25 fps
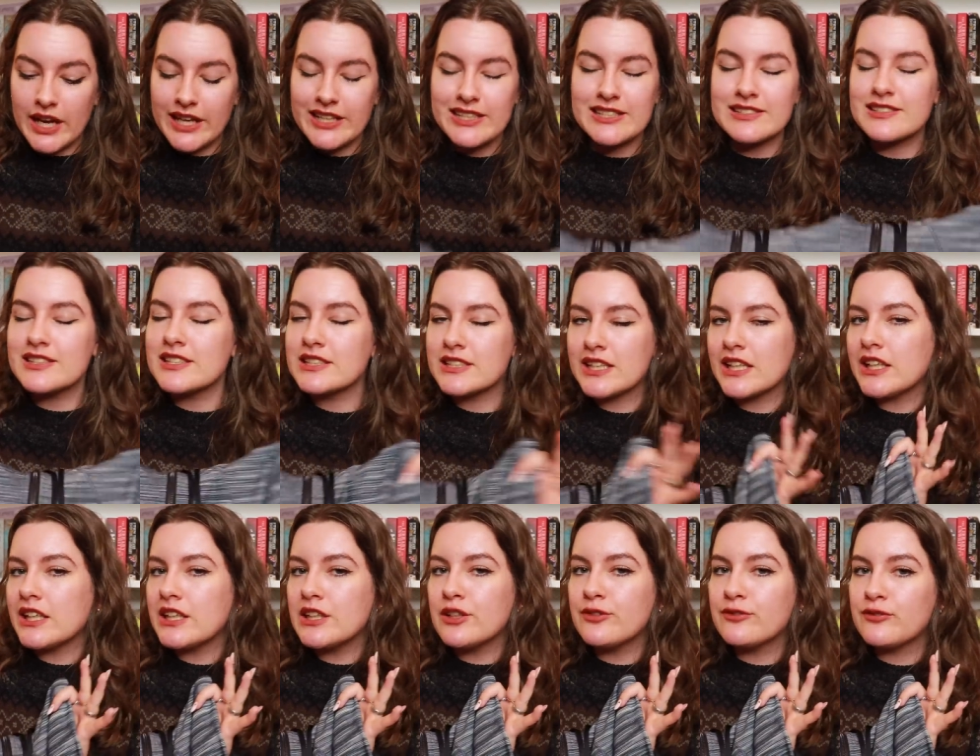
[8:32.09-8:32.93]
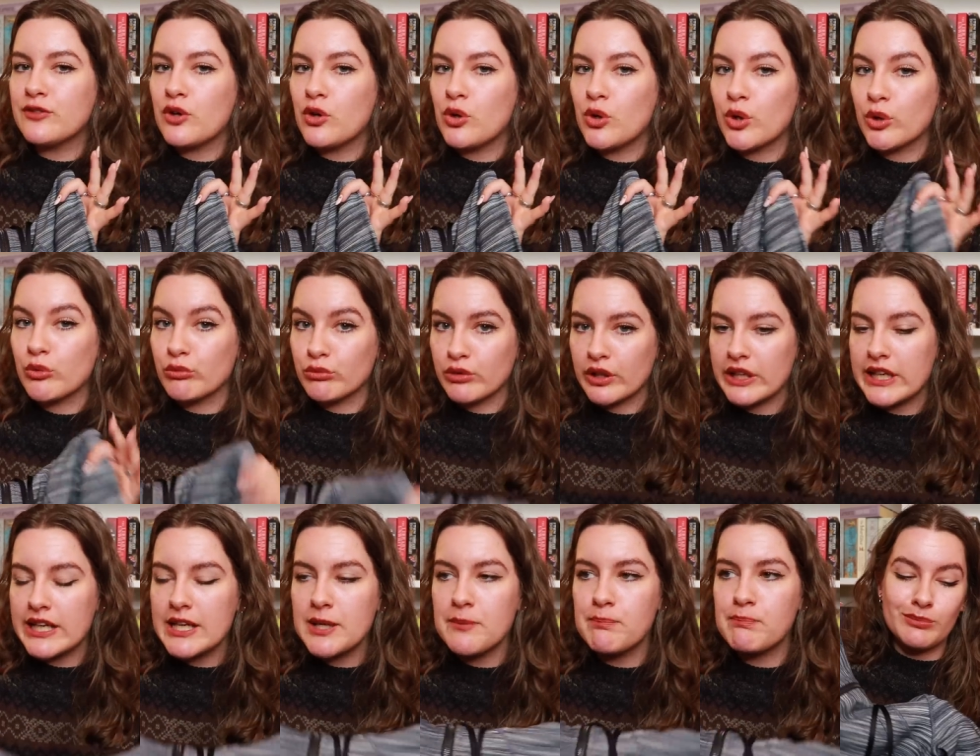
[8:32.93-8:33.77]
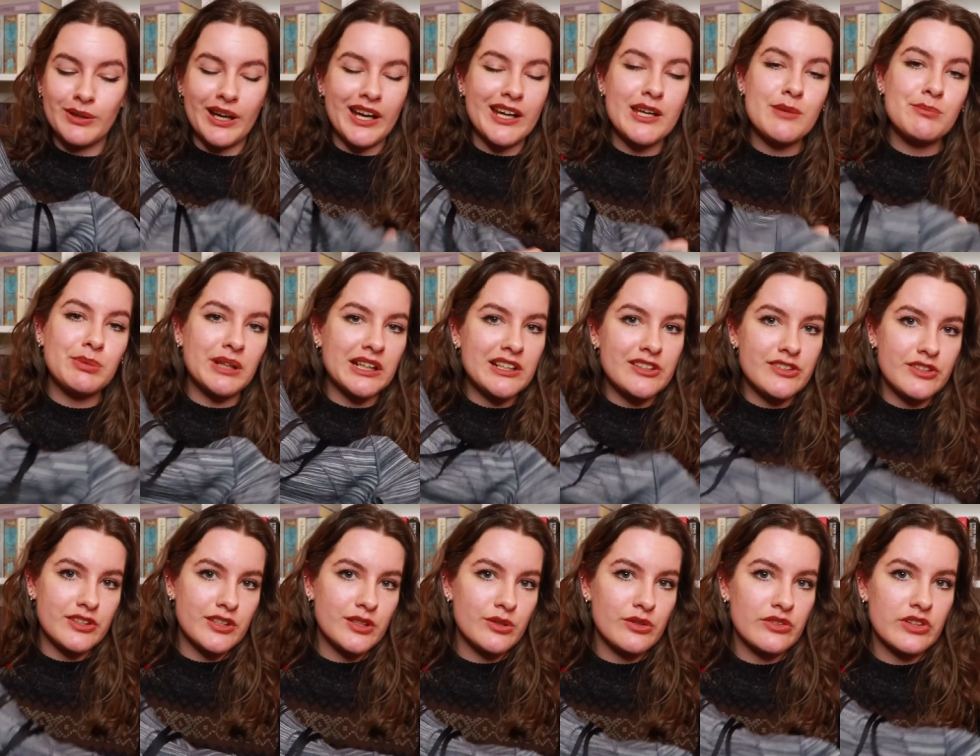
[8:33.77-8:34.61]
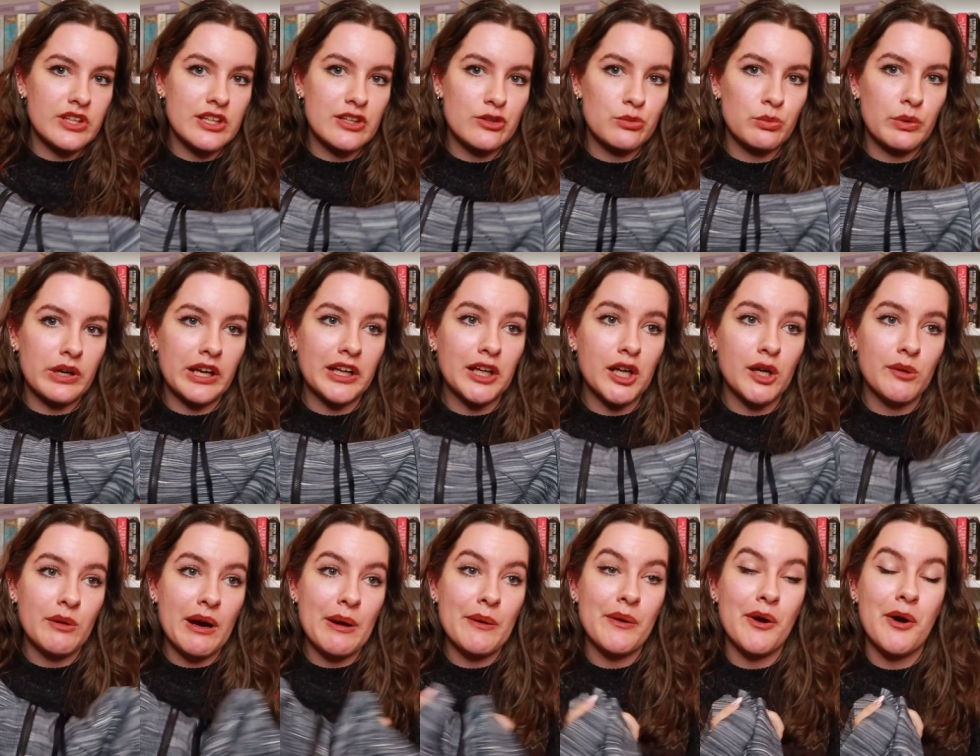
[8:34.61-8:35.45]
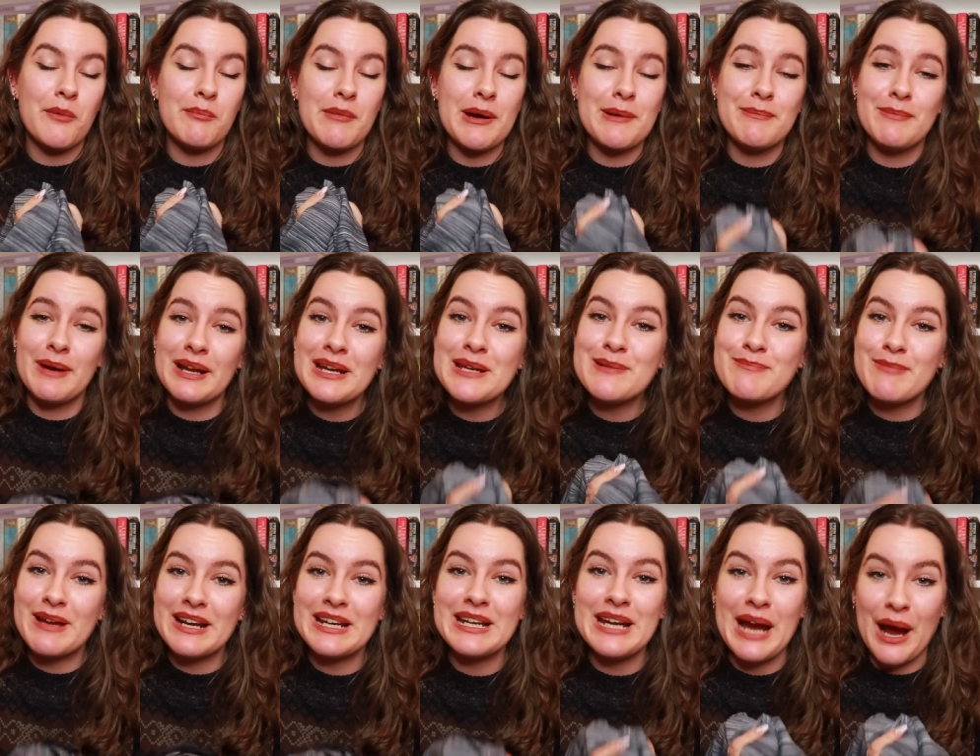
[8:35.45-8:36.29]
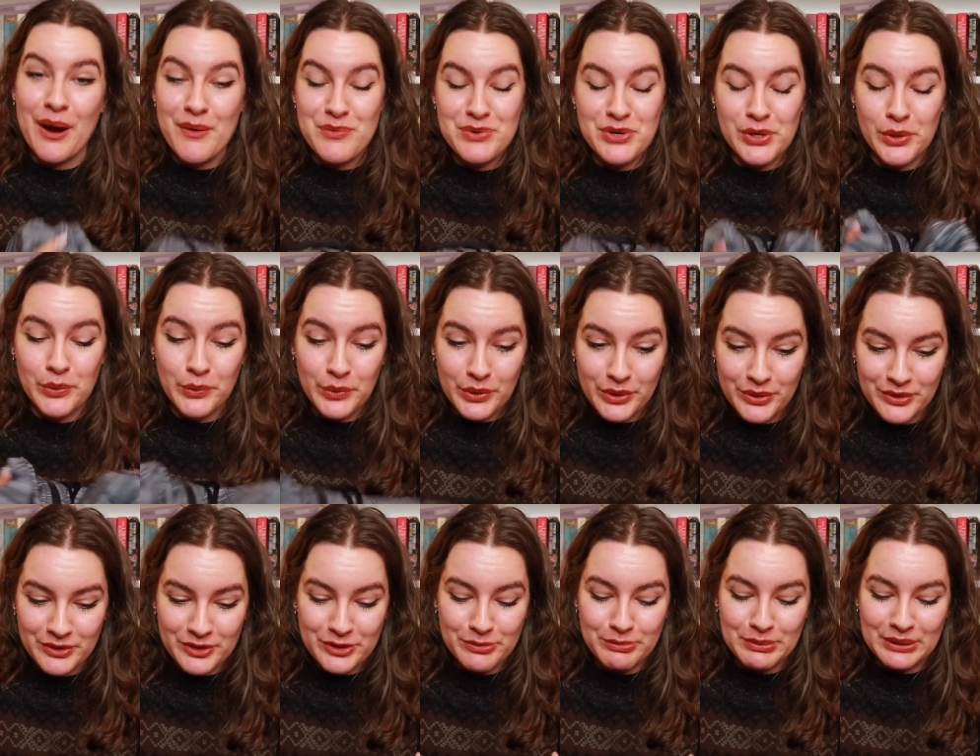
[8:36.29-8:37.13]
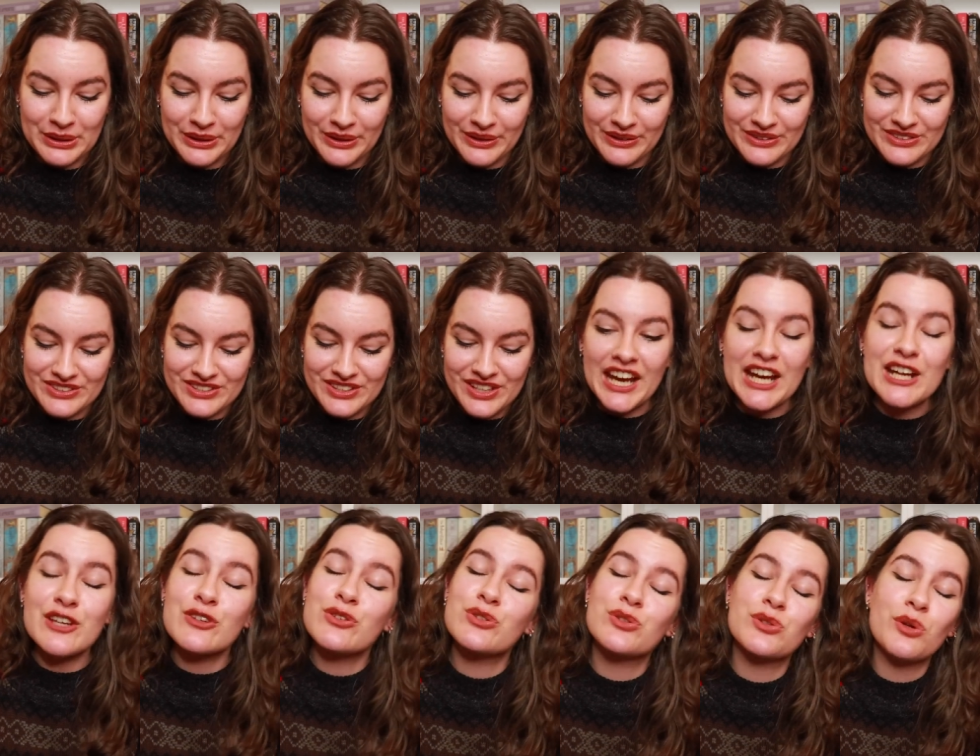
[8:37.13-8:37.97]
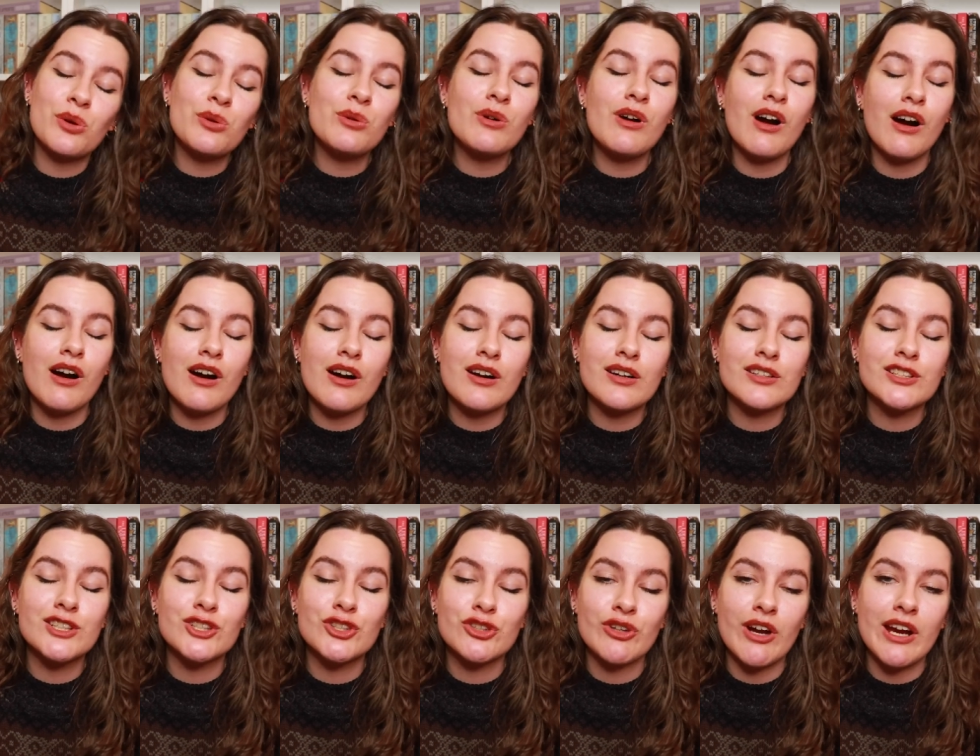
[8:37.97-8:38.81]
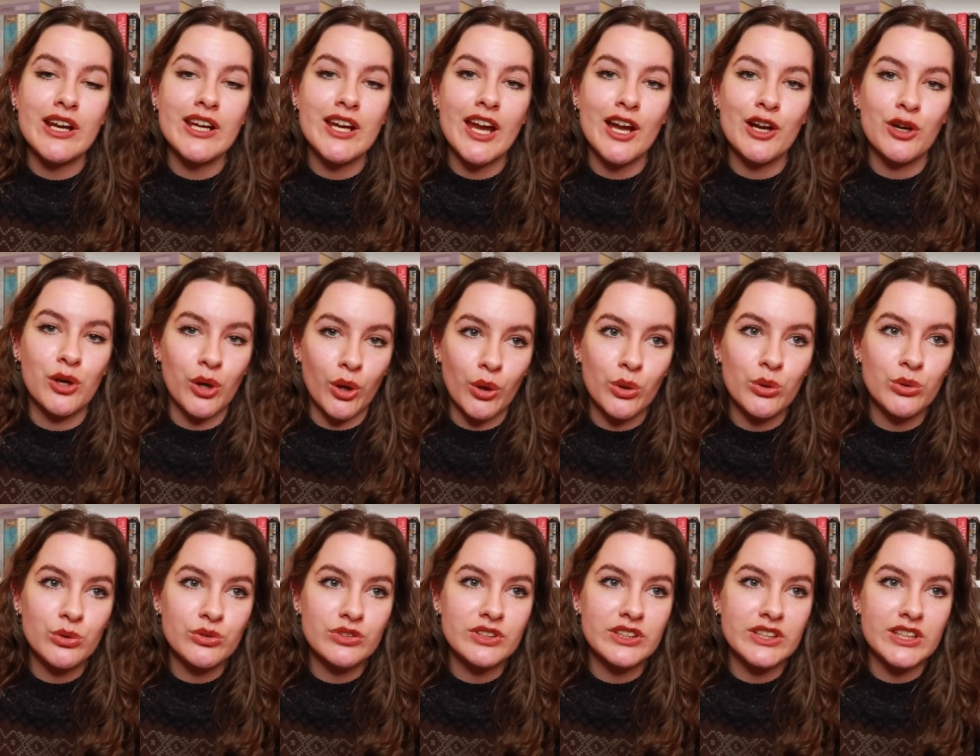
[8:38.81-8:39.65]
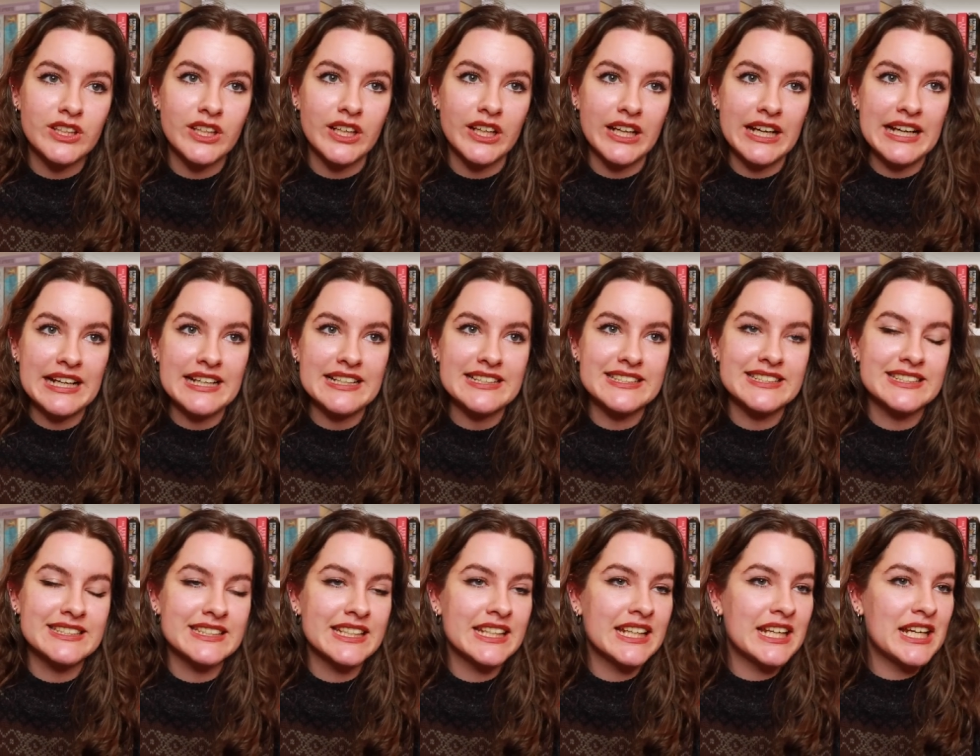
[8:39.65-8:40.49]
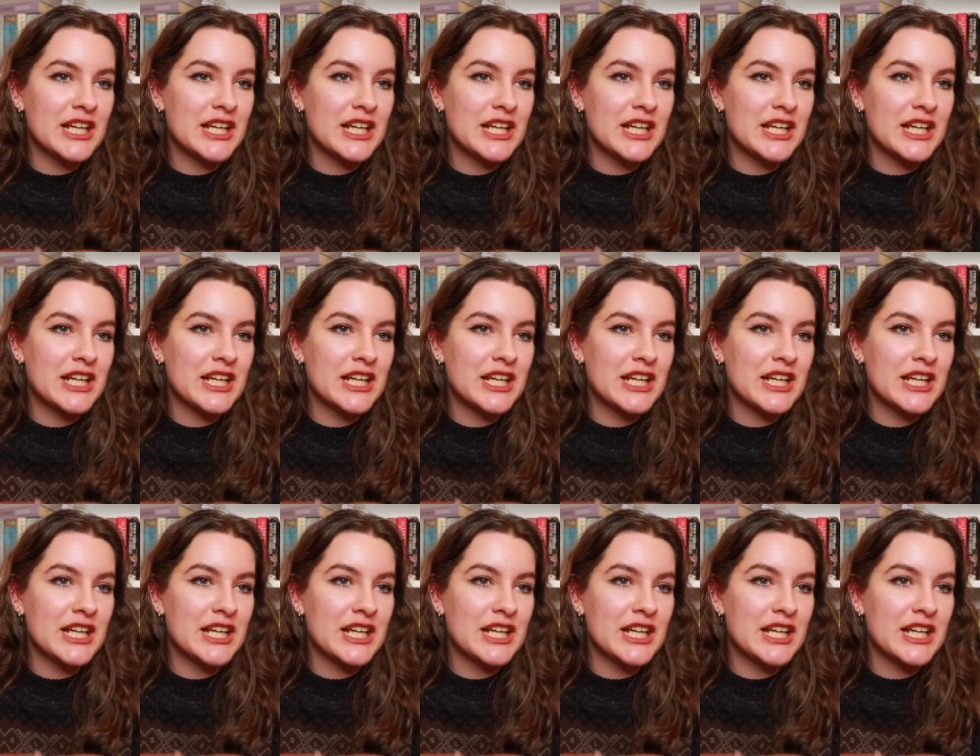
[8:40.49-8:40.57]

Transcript: And it's designed for running, but I am planning to use this when I go out on my many outdoor walks, because it's so hard to try and get a coat that is